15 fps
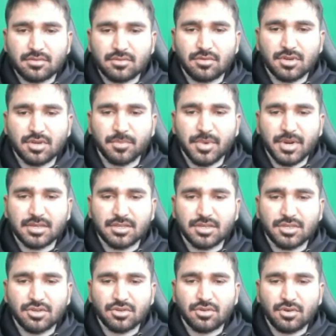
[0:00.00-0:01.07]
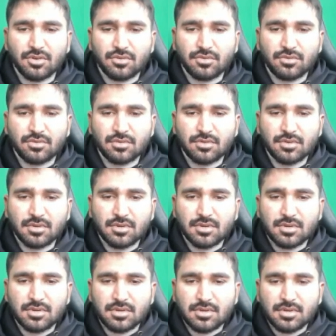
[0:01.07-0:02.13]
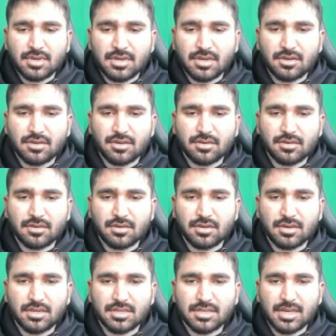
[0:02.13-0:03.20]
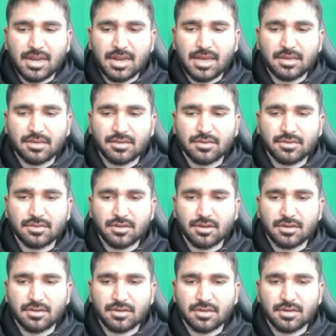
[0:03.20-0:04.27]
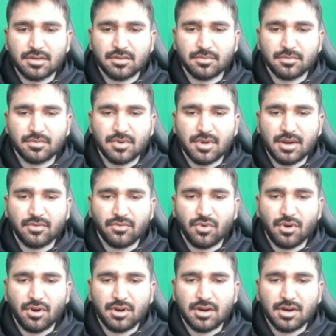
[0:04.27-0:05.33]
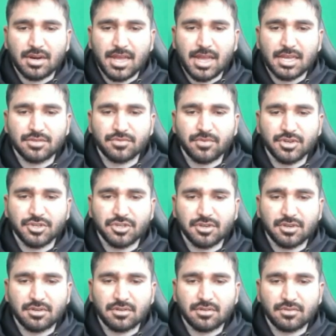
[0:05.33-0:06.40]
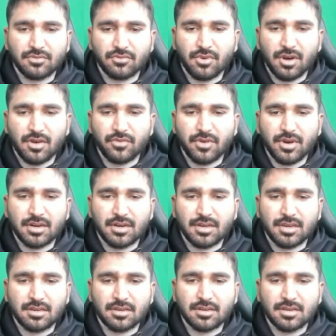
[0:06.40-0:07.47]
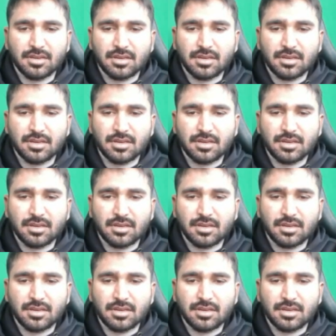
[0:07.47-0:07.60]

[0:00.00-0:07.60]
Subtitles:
Okay, press is equal to in cell H13 and var.s function for finding